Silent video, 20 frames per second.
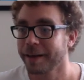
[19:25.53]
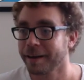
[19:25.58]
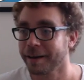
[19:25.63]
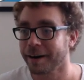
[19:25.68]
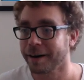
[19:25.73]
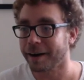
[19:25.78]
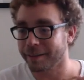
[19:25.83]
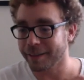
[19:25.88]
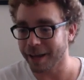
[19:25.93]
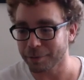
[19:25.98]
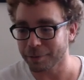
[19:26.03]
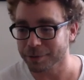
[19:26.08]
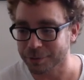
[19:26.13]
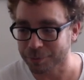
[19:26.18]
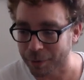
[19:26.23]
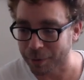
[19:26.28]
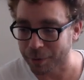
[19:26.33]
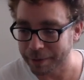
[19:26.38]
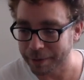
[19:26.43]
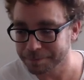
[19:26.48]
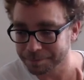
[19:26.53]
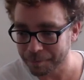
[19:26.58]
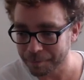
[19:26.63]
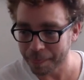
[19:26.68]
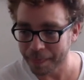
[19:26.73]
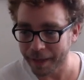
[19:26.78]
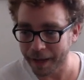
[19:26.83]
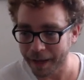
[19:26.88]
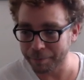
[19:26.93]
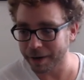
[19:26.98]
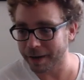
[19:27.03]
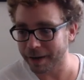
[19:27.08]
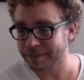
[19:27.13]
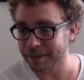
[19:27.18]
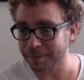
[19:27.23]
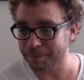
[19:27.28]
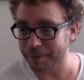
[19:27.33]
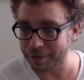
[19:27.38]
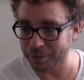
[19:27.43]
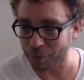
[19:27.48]
That was sweet. But
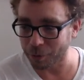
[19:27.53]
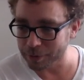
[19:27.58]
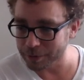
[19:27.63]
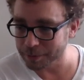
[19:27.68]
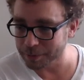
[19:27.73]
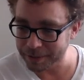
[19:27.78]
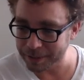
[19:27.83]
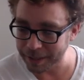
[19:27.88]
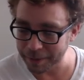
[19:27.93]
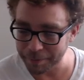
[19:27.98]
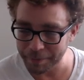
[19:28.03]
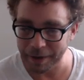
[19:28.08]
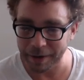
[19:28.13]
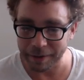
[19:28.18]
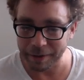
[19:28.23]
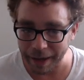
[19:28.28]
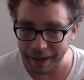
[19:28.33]
except I told them to give me a